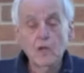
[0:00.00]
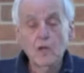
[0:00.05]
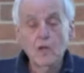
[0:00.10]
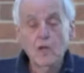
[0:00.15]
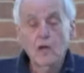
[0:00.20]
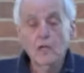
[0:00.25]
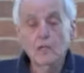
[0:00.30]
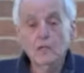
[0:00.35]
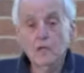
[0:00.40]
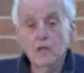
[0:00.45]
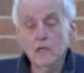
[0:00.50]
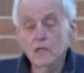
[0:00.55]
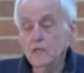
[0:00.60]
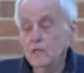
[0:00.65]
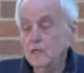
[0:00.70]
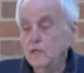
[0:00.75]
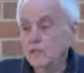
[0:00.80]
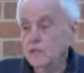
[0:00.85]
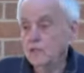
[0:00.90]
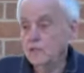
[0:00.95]
And like
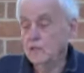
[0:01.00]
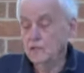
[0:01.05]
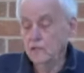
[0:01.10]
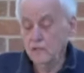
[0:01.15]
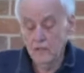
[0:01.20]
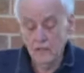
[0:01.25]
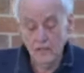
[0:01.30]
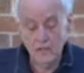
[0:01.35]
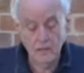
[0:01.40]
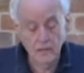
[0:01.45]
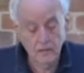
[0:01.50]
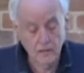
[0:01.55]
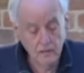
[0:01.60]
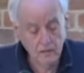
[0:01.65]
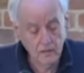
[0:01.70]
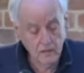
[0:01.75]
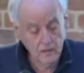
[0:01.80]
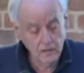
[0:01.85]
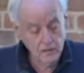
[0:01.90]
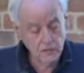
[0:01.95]
the
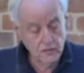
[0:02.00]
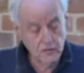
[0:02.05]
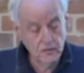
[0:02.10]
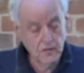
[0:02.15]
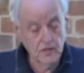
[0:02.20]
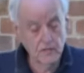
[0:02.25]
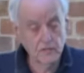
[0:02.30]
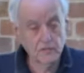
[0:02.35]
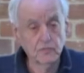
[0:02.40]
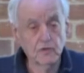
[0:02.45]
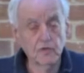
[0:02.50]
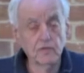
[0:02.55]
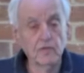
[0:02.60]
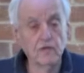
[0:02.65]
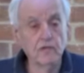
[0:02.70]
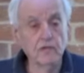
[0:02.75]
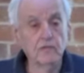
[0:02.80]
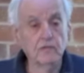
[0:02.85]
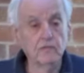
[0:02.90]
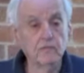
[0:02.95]
Israelites, we
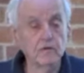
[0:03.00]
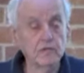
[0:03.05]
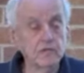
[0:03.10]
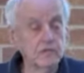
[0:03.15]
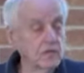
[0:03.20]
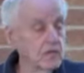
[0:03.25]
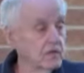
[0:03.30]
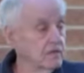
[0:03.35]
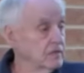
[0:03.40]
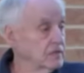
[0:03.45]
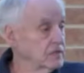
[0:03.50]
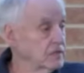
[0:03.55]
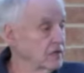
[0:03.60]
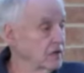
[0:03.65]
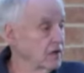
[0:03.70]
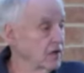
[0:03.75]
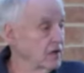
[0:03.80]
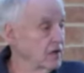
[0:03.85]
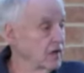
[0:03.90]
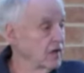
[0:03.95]
need to receive a
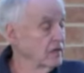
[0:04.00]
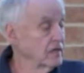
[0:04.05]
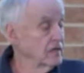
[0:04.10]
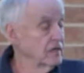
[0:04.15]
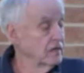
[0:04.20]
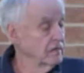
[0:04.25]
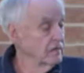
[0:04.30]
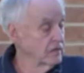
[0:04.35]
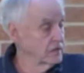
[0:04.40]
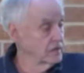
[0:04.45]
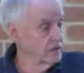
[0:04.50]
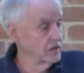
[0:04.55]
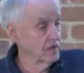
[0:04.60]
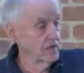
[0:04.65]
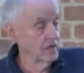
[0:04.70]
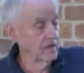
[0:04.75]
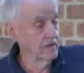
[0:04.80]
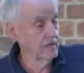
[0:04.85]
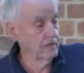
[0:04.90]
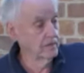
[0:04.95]
sign and give a
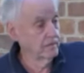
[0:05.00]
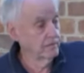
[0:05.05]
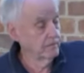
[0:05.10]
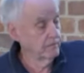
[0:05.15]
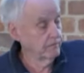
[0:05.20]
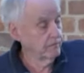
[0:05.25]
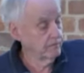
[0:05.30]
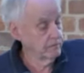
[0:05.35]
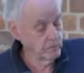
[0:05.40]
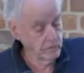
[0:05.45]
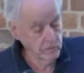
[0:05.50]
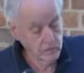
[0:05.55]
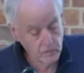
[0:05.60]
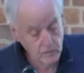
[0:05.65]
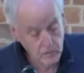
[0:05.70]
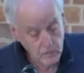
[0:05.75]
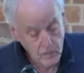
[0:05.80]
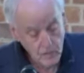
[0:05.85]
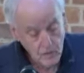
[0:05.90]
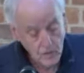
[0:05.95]
sign.
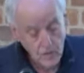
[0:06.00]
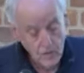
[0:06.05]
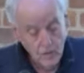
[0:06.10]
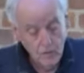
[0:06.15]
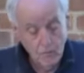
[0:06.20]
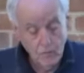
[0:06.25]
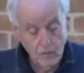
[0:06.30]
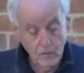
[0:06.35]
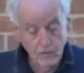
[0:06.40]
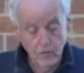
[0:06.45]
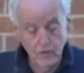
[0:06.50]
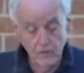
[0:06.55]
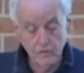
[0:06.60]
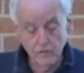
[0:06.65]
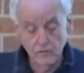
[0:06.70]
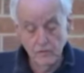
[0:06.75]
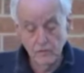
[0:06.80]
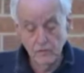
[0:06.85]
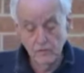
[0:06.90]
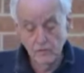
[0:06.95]
We need to
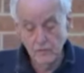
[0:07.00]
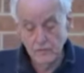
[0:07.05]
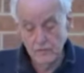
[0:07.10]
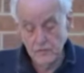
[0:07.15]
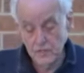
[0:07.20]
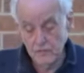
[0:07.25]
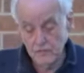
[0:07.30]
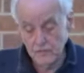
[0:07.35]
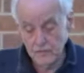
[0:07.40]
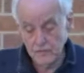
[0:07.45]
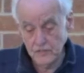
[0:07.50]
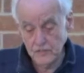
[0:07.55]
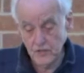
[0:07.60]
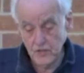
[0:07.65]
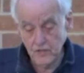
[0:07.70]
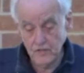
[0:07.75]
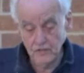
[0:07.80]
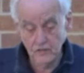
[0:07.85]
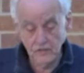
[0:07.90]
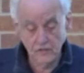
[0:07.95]
receive a
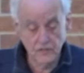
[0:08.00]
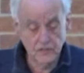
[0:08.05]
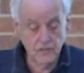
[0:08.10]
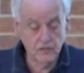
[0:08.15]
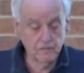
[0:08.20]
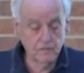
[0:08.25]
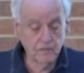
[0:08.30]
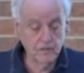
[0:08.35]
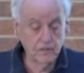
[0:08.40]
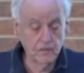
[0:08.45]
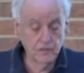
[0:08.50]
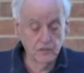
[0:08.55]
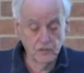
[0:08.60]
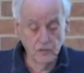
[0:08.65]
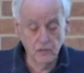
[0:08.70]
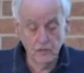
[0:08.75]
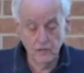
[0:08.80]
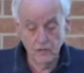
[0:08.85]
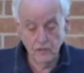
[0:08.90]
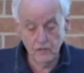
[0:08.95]
sign that something, a
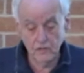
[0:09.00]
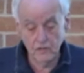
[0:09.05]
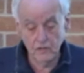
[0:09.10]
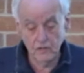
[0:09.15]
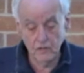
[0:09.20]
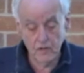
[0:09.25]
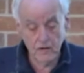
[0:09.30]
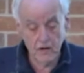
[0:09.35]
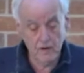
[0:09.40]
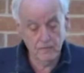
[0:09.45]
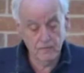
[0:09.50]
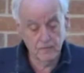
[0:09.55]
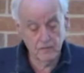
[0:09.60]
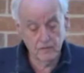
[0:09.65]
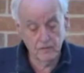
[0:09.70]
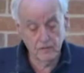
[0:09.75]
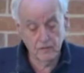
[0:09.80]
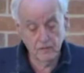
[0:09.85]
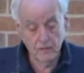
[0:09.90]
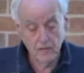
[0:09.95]
journey is going to happen. And